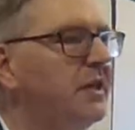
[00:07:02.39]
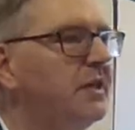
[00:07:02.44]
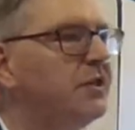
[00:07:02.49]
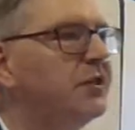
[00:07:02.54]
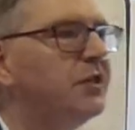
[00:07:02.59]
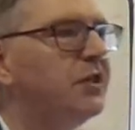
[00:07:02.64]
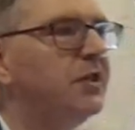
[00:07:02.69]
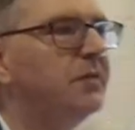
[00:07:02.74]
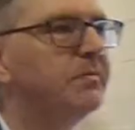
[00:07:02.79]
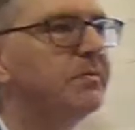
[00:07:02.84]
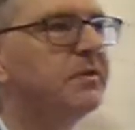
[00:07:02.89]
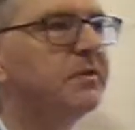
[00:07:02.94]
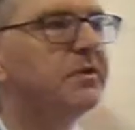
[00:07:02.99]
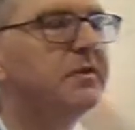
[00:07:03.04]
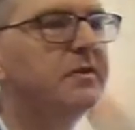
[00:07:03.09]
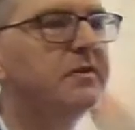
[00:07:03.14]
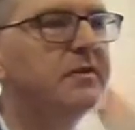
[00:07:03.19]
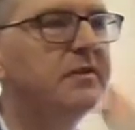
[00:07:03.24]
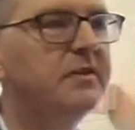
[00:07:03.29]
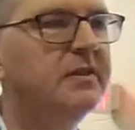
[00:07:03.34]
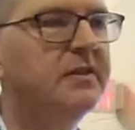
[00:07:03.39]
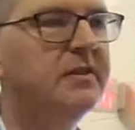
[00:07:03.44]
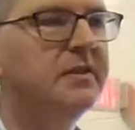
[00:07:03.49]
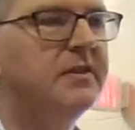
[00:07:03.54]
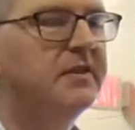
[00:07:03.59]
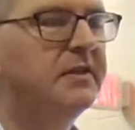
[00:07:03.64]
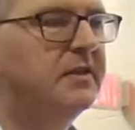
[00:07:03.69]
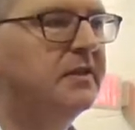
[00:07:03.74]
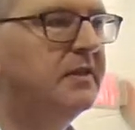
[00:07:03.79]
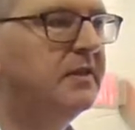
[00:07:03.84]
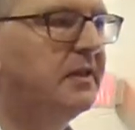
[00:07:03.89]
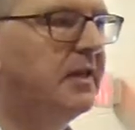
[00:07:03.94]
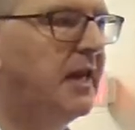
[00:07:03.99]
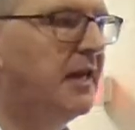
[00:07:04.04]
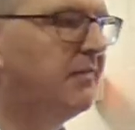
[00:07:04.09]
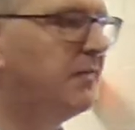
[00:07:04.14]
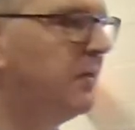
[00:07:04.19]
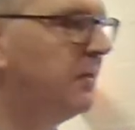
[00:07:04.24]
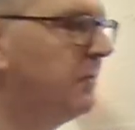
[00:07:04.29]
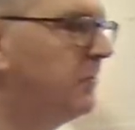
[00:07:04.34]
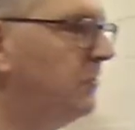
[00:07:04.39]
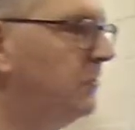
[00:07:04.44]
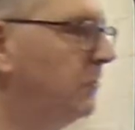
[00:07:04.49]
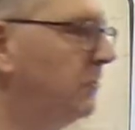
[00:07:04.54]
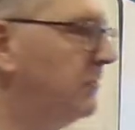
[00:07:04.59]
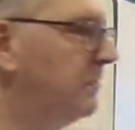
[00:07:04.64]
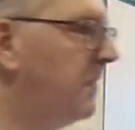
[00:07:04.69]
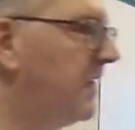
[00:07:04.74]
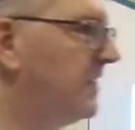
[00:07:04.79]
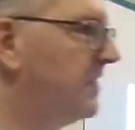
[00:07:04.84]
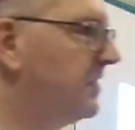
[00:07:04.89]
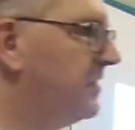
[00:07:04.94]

Egypt have I called my